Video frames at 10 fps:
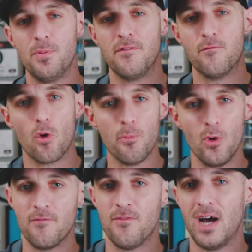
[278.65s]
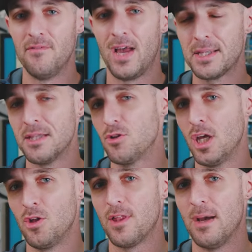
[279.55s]
Peak 4.5 hasn't
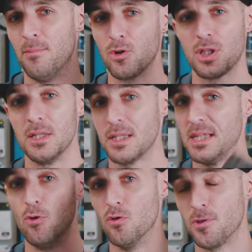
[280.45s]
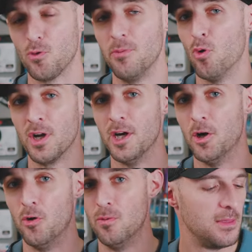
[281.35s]
changed that much since the old
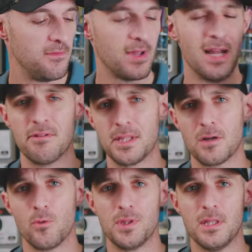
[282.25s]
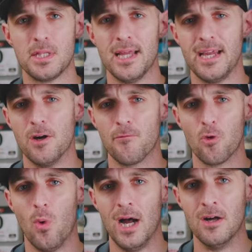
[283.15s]
3.0. They've kind of stuck with this layout for
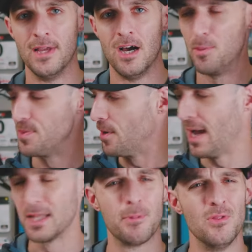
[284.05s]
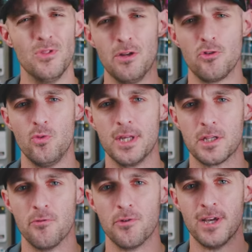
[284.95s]
a while now, but there has been little
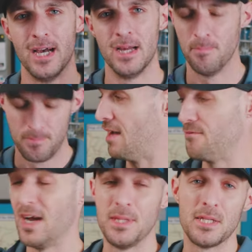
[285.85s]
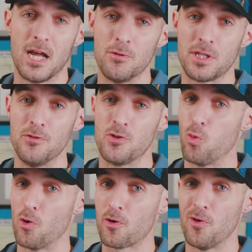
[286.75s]
tweaks over time. I find this outsole to
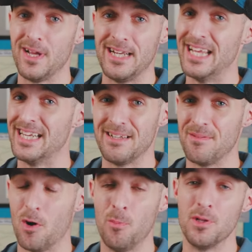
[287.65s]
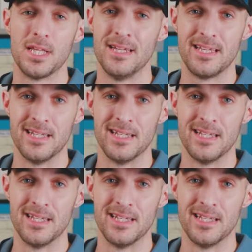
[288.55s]
work great in almost any